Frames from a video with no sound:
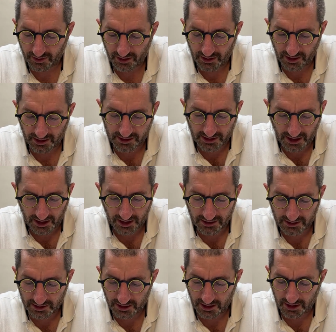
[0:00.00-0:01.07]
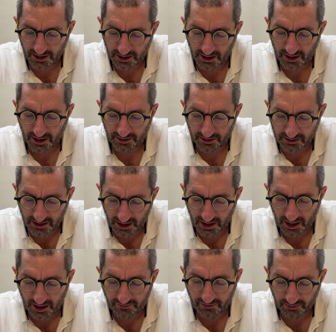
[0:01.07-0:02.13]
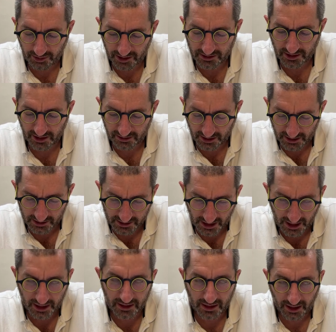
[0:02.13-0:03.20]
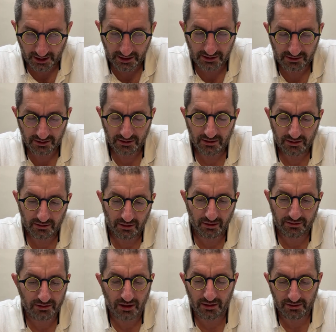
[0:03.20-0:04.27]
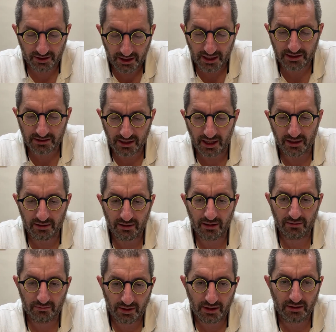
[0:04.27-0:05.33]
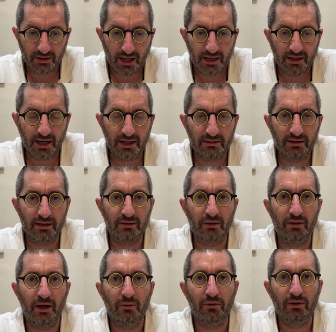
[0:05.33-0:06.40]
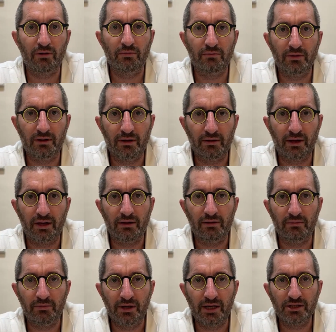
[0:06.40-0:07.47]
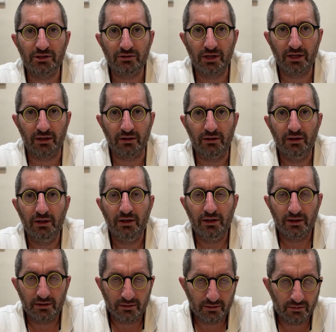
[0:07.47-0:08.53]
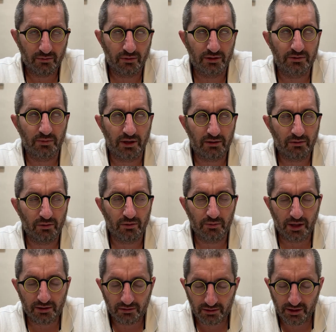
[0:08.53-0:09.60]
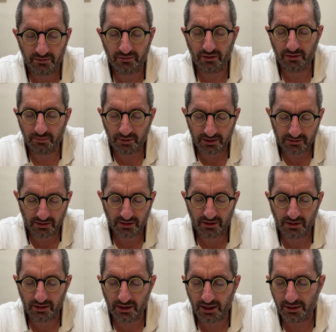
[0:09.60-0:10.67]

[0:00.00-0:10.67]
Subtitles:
it says that the day after Pesach, that is at night, or sorry, the next day, meaning that at night Bnei Israel were makriv the